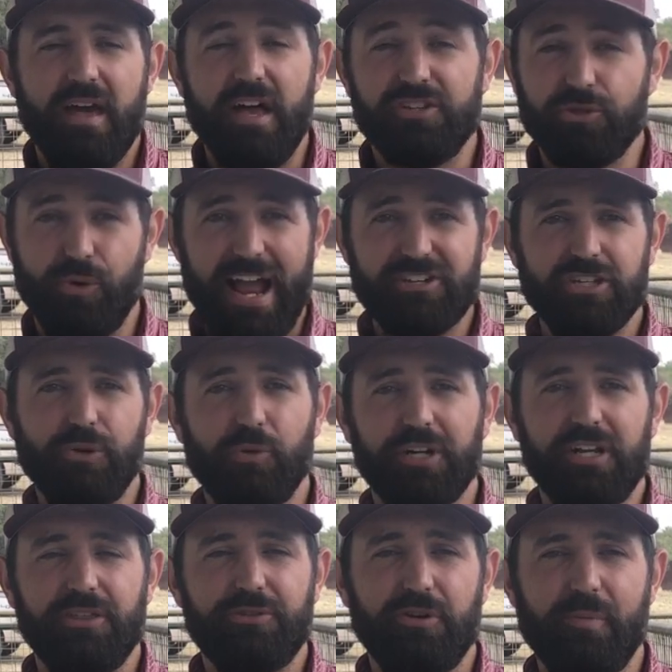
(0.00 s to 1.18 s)
Uh, so we're actually
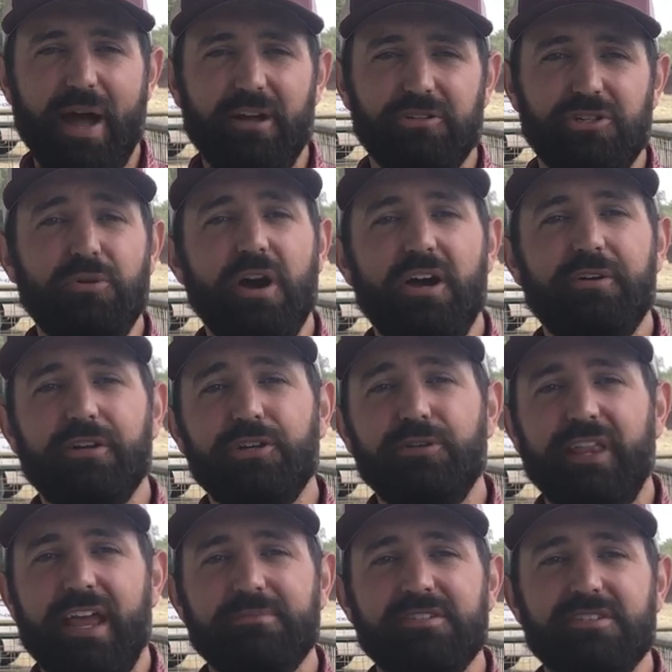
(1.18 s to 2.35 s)
working through about 200 ewe
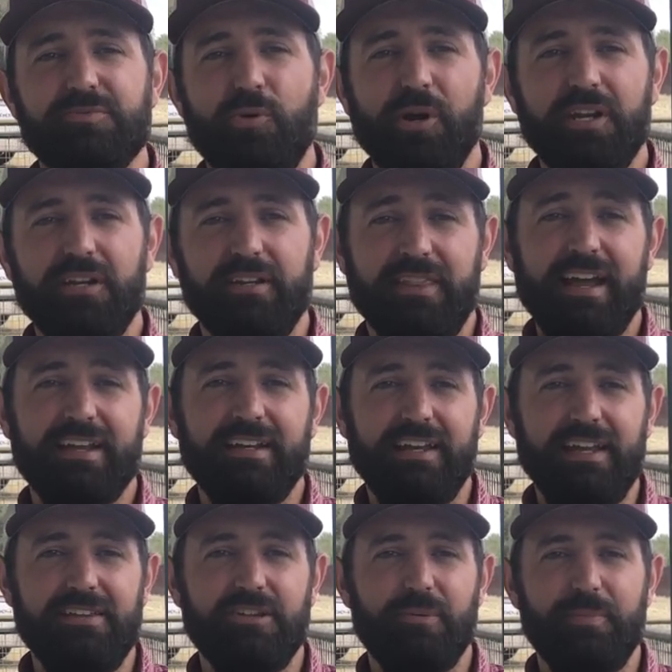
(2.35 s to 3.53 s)
lambs this morning, and that can
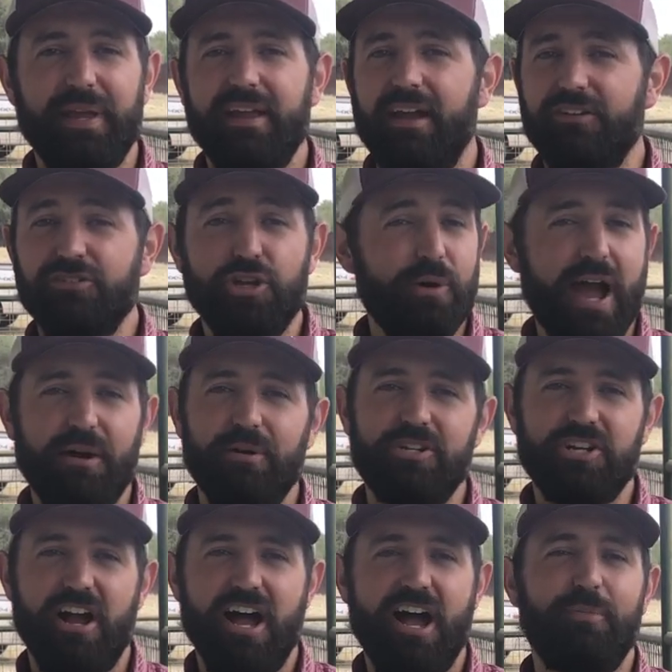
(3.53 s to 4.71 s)
either be a two-hour
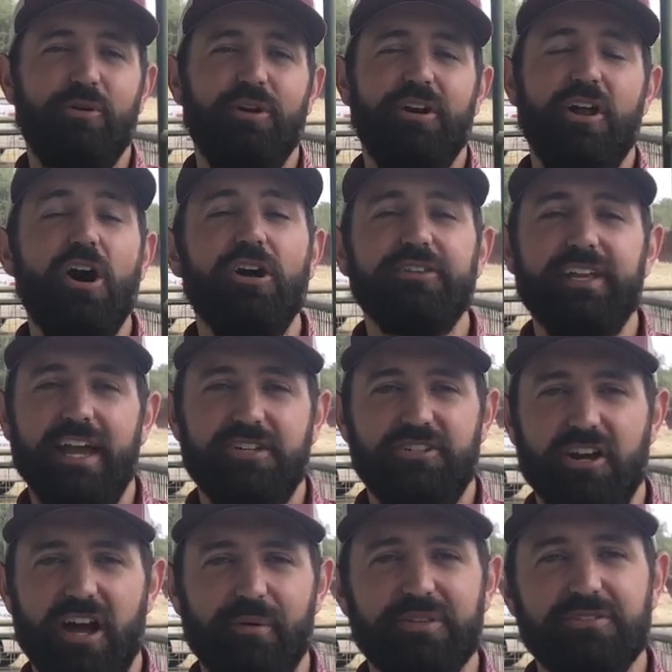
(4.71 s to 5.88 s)
job or an all-day
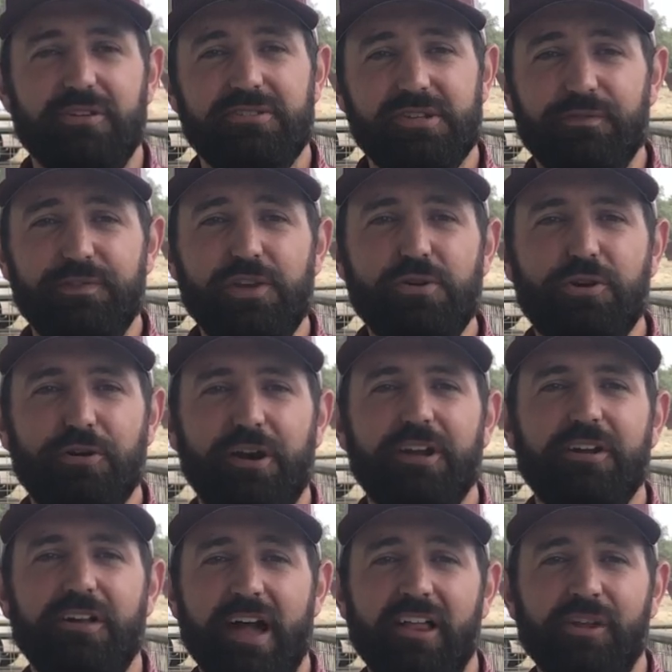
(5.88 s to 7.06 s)
job. And so there's a few
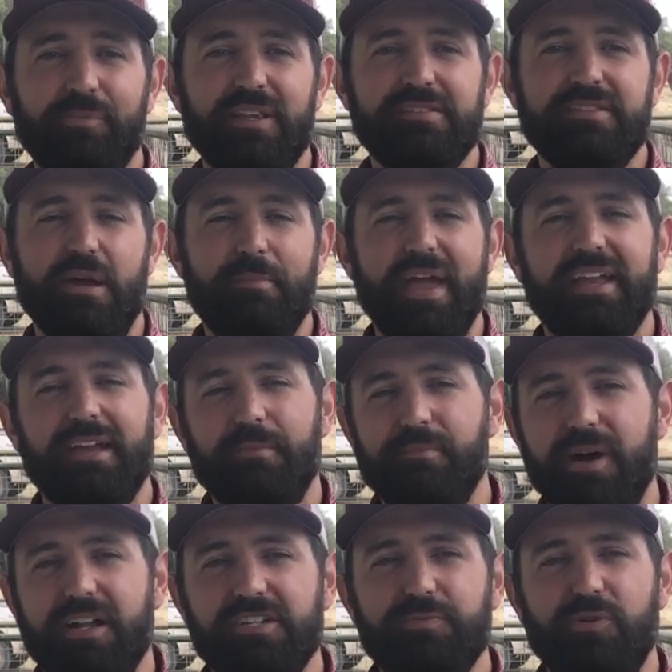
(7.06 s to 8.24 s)
critical elements that make it
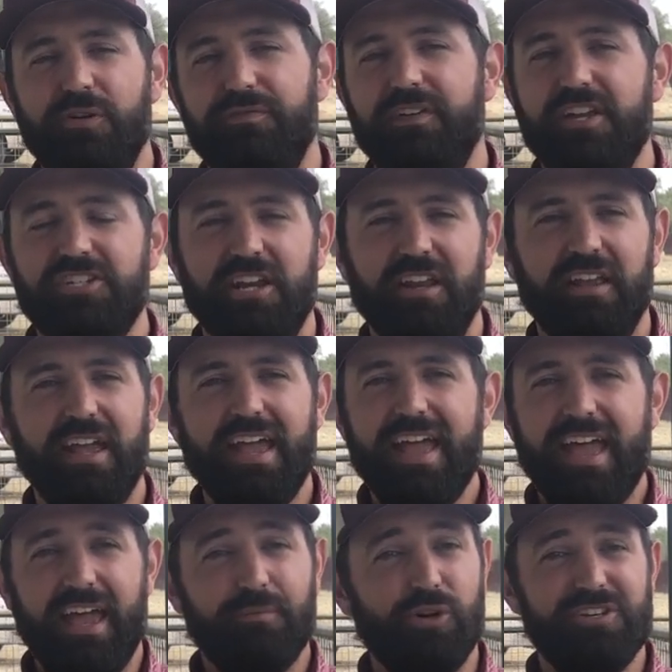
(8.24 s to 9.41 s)
much more efficient
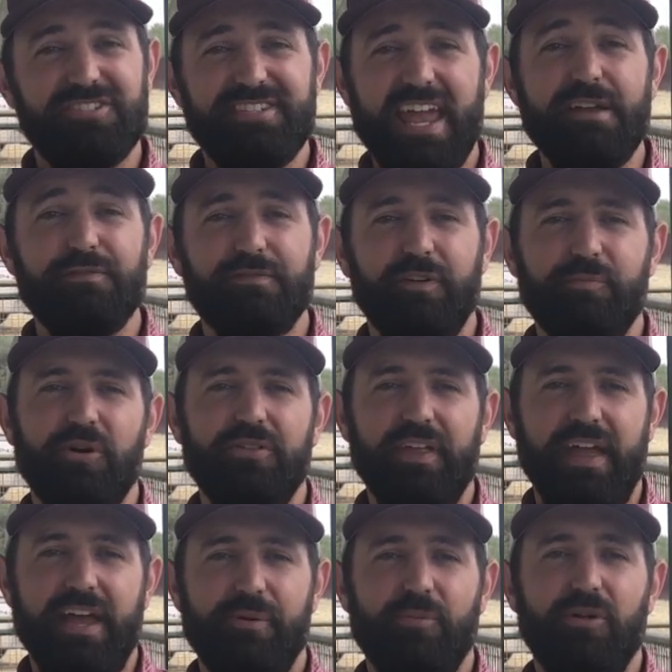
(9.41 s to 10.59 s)
and more safe for both
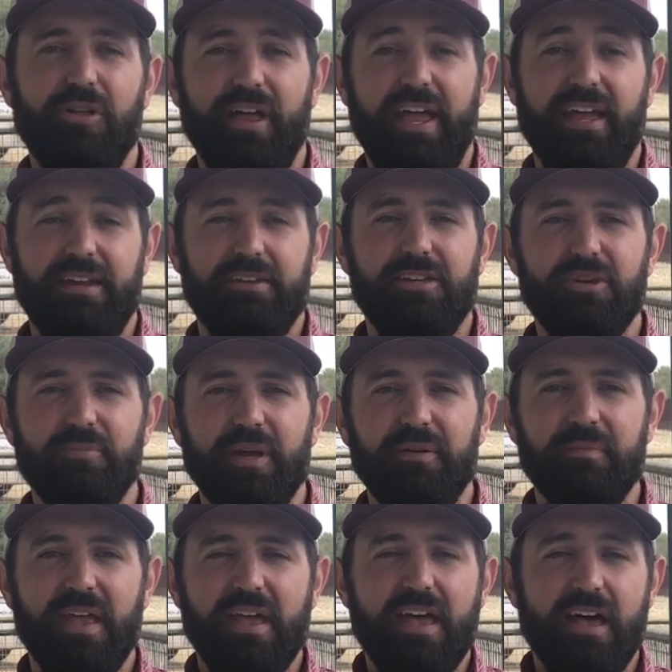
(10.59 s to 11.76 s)
animal and human.
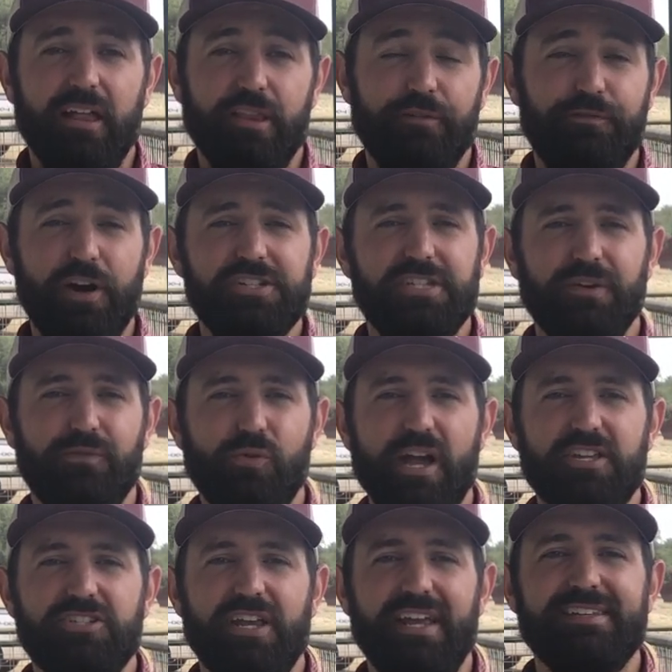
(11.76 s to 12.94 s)
Uh, the first of
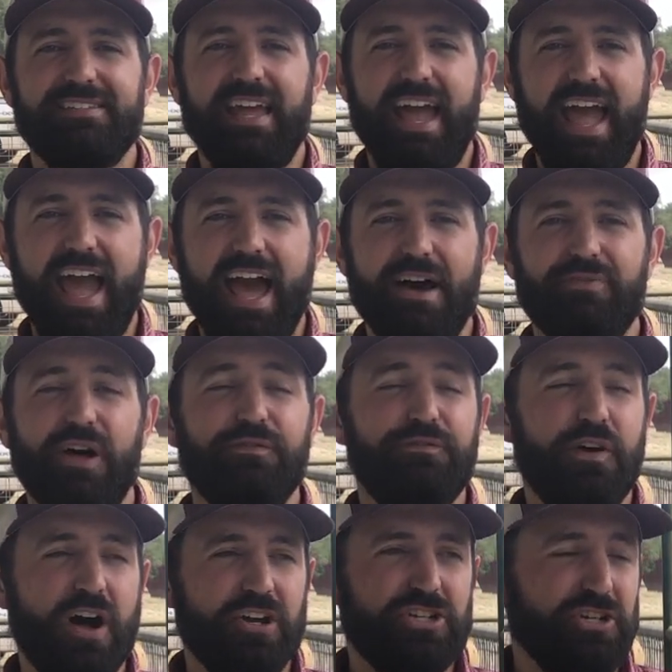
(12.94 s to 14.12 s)
which is to have a
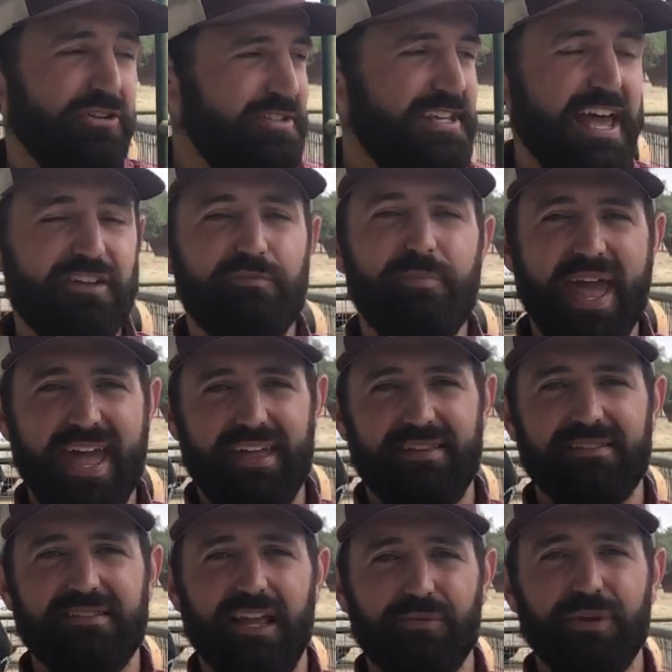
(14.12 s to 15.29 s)
functional set of
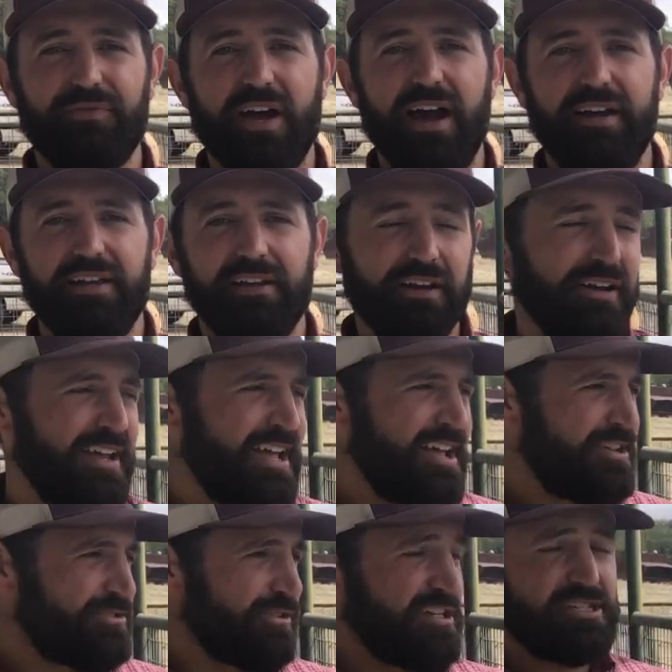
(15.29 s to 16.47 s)
pens like we've got here. So